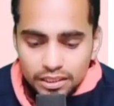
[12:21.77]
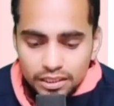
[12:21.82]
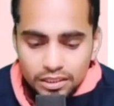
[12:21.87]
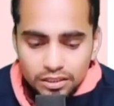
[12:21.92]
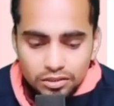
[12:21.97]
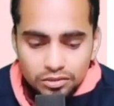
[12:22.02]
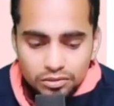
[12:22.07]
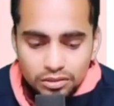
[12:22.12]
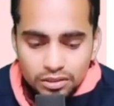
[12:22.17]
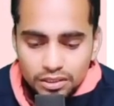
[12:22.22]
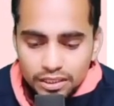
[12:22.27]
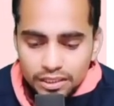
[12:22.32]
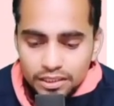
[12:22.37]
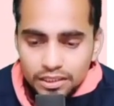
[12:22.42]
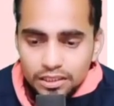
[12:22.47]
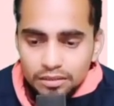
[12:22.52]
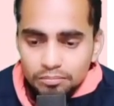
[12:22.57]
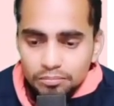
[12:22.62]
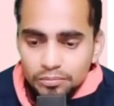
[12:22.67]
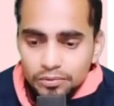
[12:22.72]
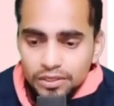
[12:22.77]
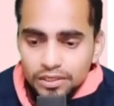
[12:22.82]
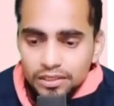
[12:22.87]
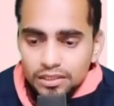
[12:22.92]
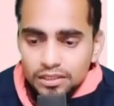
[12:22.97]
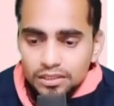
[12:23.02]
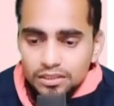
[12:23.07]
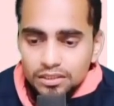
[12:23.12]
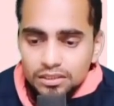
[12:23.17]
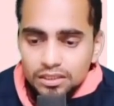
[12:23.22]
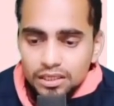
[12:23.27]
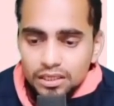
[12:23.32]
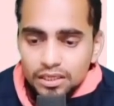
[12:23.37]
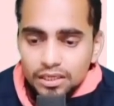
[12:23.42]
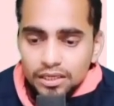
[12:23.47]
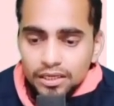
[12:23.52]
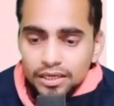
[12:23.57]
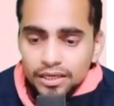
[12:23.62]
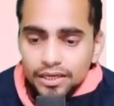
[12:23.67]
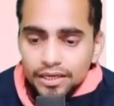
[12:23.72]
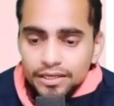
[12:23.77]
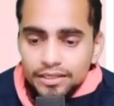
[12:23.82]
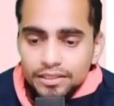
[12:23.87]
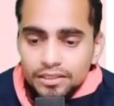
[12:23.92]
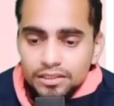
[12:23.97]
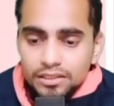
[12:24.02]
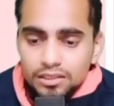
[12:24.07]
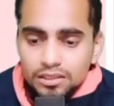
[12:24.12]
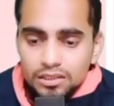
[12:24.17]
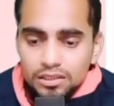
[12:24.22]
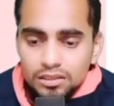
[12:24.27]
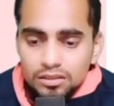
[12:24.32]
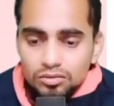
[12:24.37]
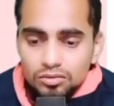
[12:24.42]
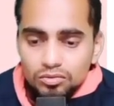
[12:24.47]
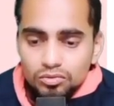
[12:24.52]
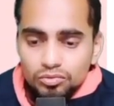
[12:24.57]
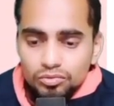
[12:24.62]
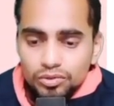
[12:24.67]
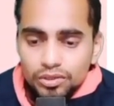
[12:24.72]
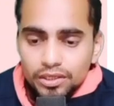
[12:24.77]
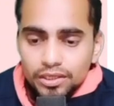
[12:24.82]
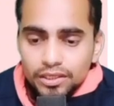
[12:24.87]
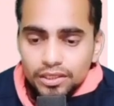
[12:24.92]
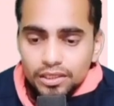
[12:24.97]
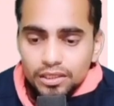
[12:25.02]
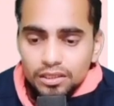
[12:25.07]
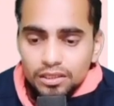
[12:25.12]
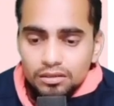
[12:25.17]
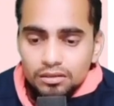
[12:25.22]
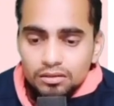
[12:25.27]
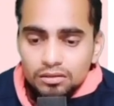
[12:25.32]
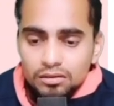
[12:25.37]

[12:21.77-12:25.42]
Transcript: and you are writing please enter only